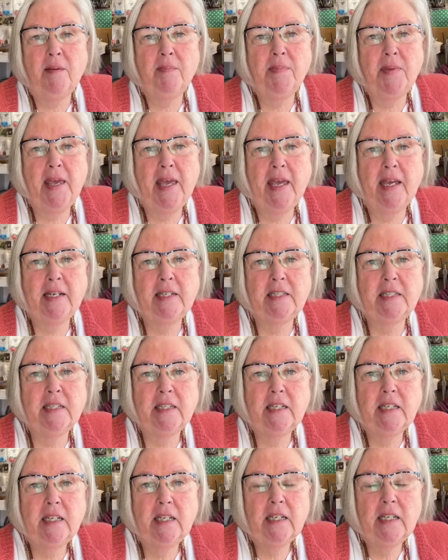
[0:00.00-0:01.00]
and
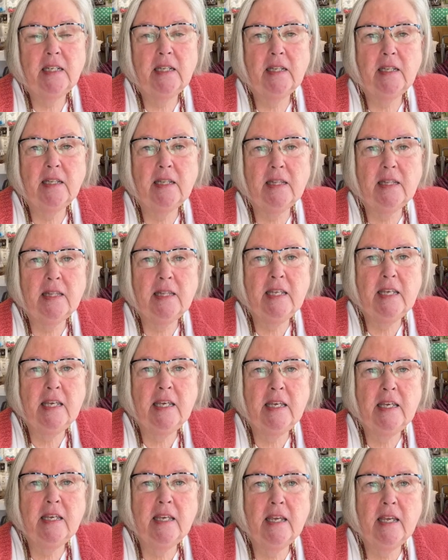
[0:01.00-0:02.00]

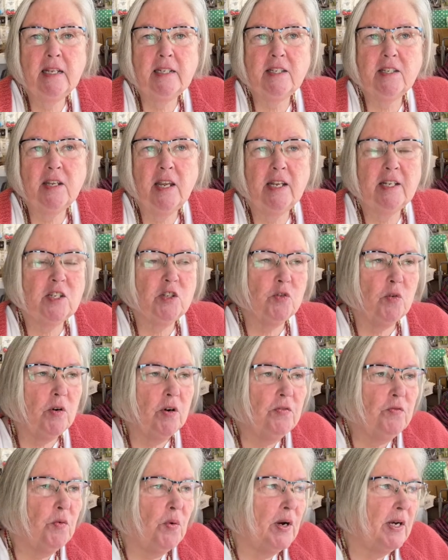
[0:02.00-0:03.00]
it sort
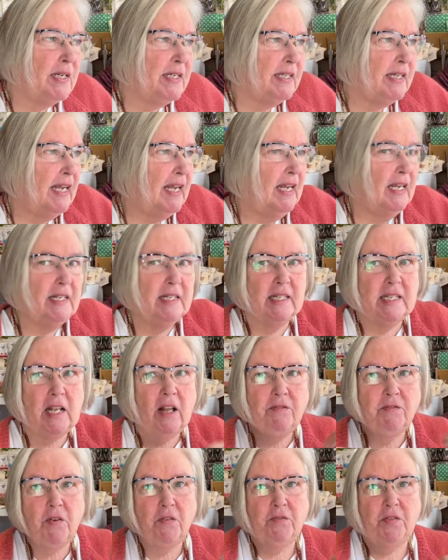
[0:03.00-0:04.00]
of was a
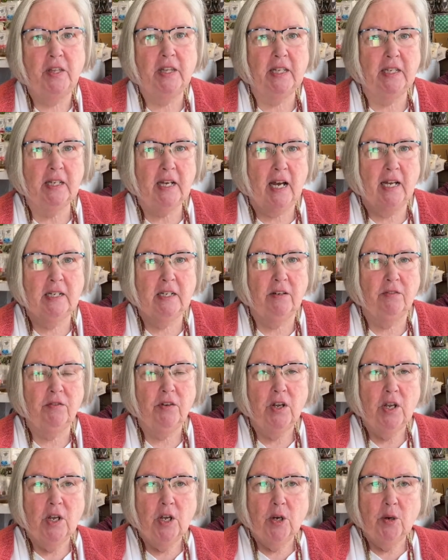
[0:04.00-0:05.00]
self-fulfilling kind of
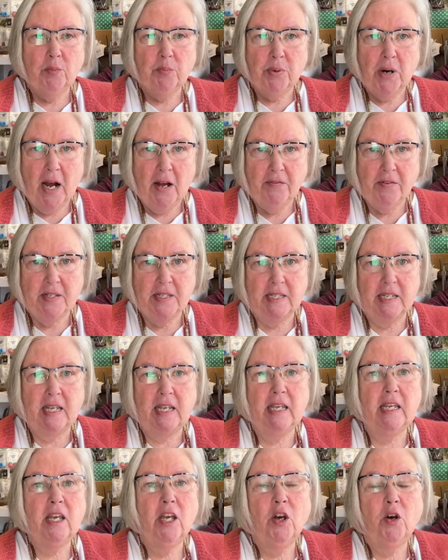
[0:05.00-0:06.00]

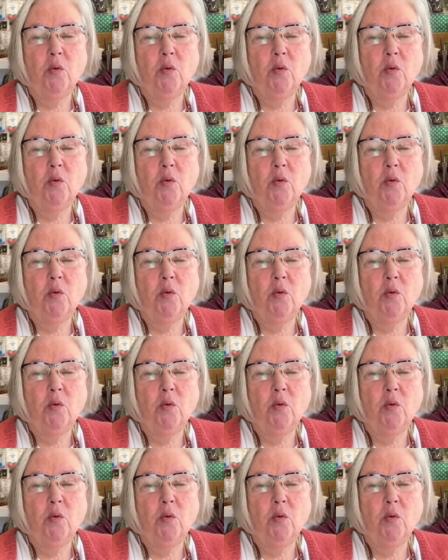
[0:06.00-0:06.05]
prophecy.